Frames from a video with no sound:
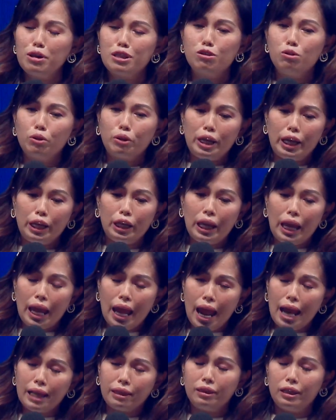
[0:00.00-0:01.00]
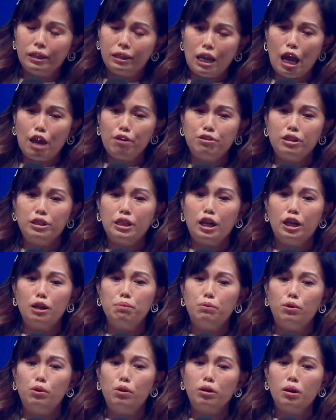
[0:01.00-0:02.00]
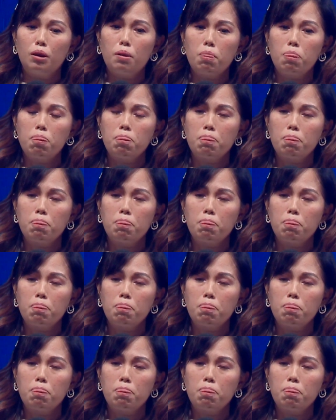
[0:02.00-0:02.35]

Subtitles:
was looking at that life scenario book,